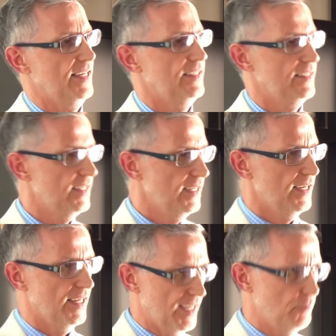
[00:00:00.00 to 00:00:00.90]

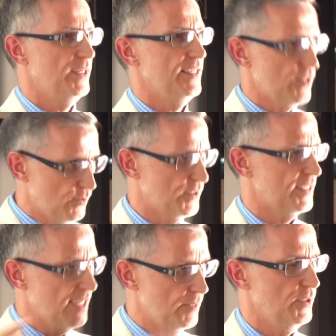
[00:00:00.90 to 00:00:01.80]
And that means over
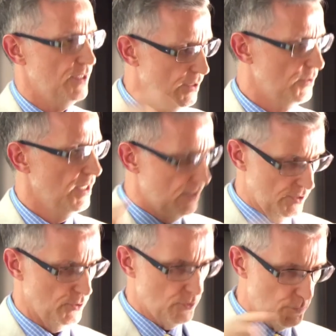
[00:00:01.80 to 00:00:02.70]
time, you know,
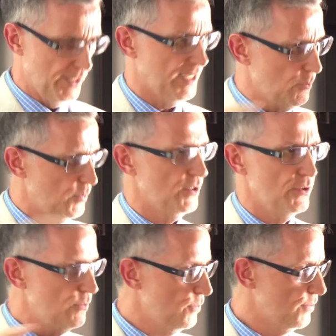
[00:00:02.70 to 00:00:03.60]
Google pick up on
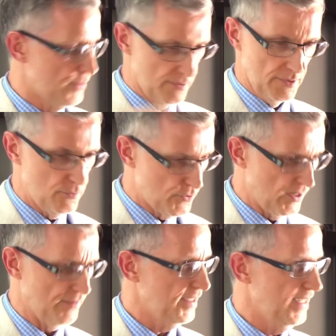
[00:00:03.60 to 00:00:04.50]
who's
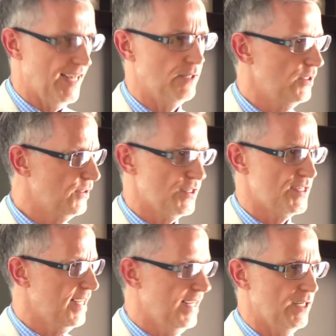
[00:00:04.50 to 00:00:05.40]
trafficking, how long they're
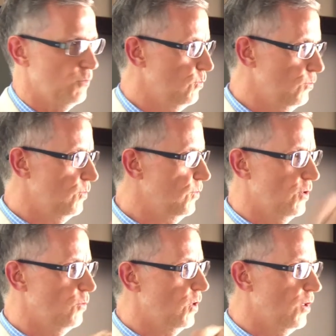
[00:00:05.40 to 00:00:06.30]
staying,
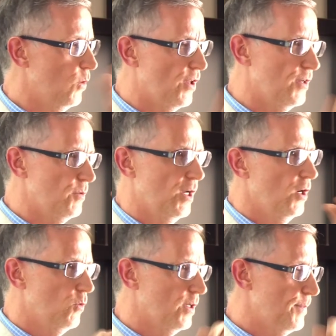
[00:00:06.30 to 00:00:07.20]
well,
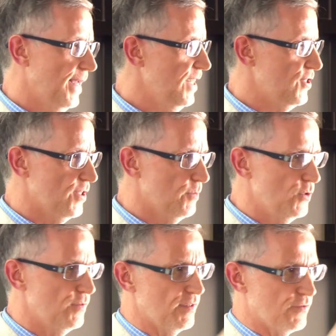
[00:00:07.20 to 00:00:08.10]
what page they're
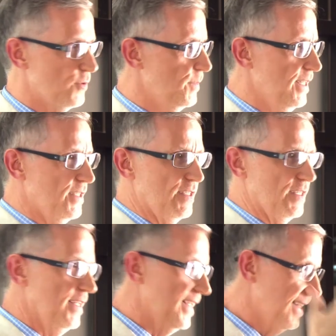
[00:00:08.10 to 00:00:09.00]
moving from here to
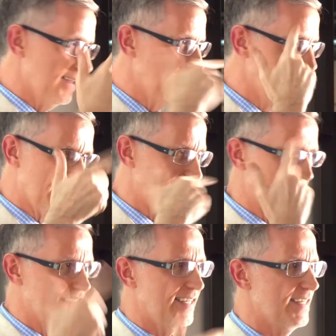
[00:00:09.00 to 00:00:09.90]
there. They can
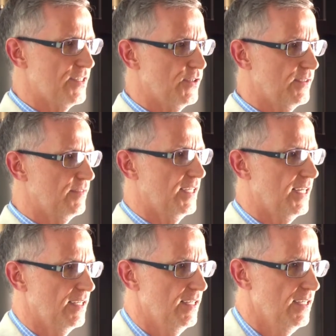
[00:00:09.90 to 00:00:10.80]
analyze all of
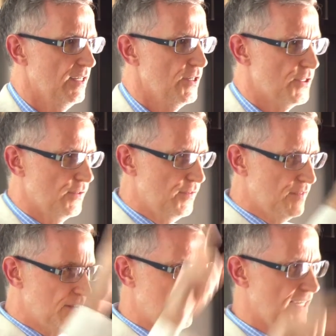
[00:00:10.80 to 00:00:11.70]
that. So if you've
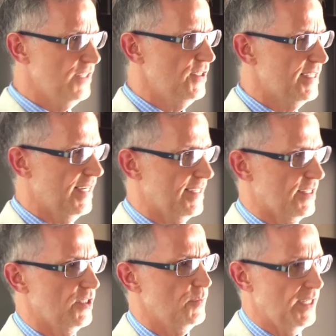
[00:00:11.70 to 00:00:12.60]
defined your
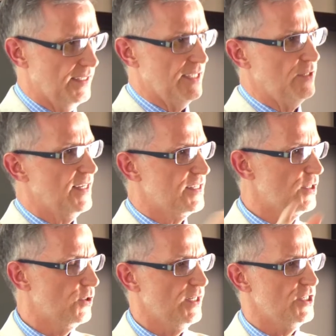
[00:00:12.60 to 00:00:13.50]
taxonomy and then you
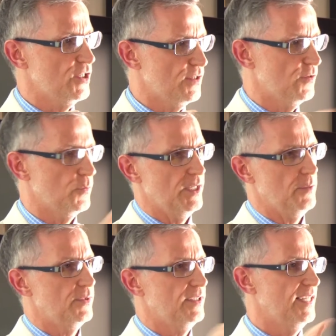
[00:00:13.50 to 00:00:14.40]
answer questions for
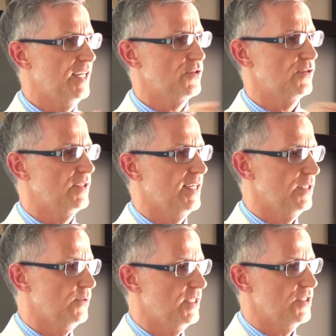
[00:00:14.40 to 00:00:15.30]
people in natural
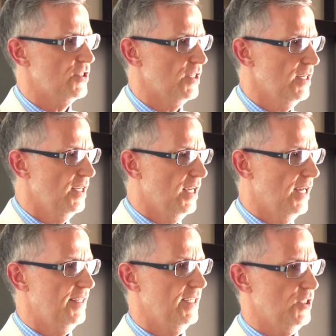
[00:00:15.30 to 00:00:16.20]
language,
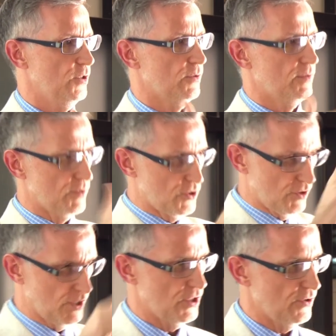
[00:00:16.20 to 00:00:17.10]
and then you
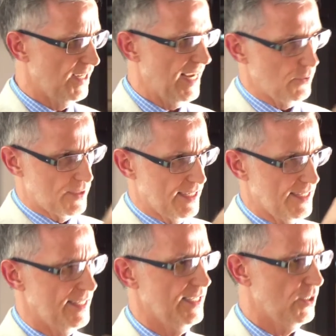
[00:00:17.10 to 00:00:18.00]
structure Yoast
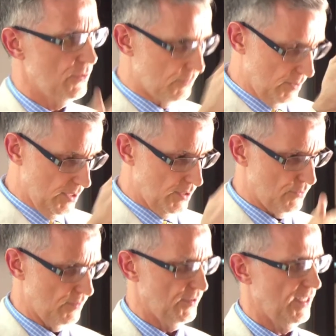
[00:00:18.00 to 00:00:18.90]
SEO to
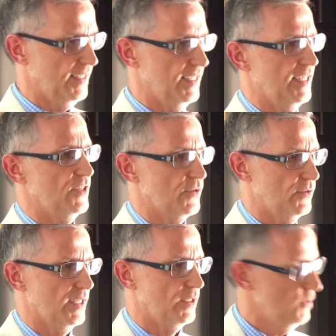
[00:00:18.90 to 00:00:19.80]
reflect that natural
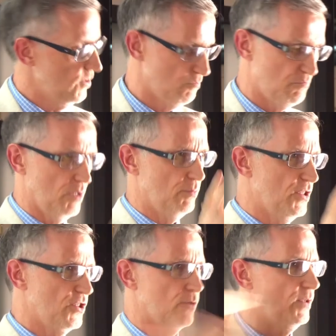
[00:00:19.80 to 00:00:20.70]
language,
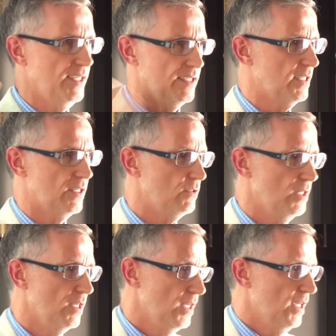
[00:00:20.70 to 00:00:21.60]
publish, away you go.
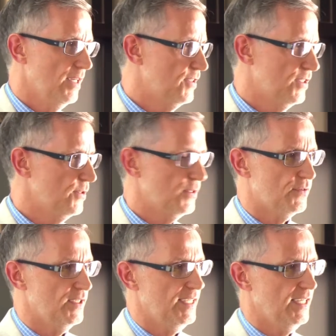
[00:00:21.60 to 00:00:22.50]
After 2 or
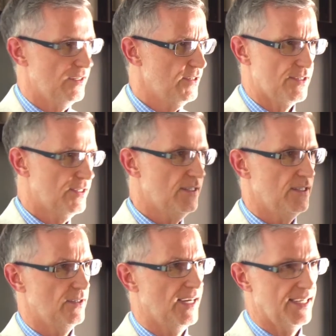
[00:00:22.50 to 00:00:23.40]
3 years, you
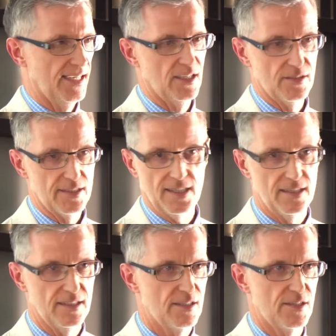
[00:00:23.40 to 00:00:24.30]
know, I get
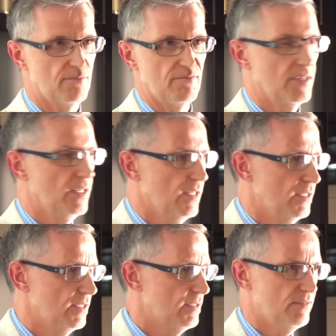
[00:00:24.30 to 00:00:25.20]
content
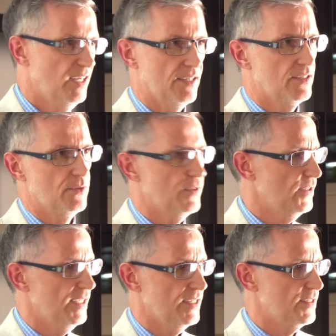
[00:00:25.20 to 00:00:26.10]
that's 2 or
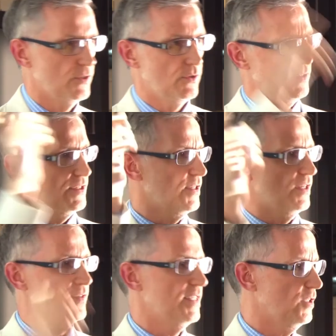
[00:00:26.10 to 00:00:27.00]
3 years old that's
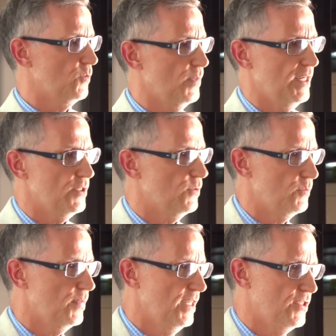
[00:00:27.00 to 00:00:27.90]
surfacing on page one,
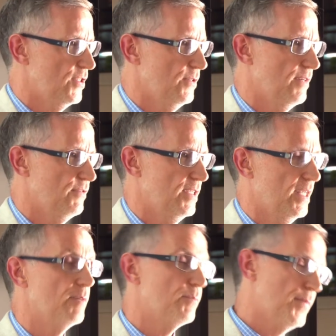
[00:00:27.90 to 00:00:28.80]
page two,
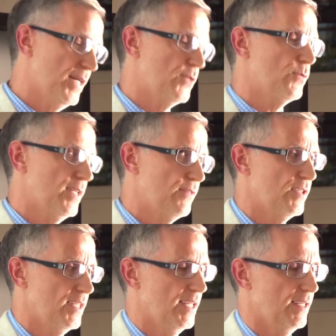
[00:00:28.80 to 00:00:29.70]
page one every
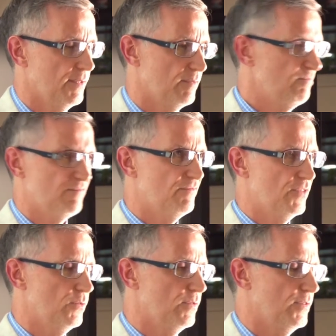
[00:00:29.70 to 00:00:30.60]
day
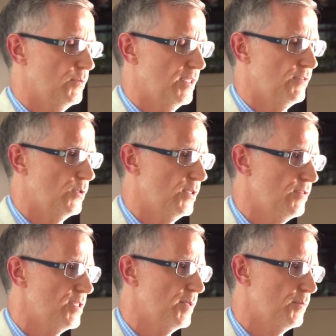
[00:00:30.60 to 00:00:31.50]
for whatever query
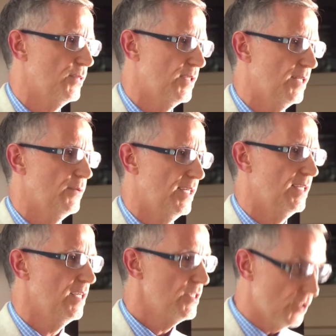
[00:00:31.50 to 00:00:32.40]
is being put that way.
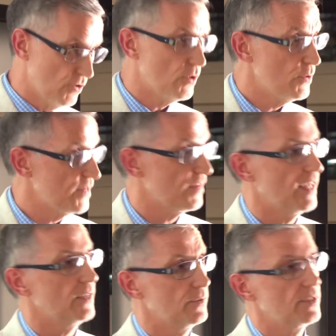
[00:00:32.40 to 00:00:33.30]
So you're always
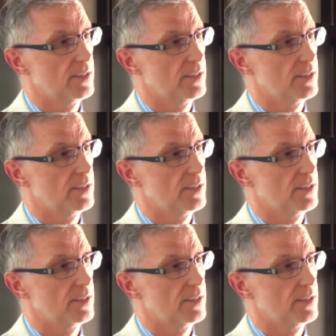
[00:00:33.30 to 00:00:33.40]
found.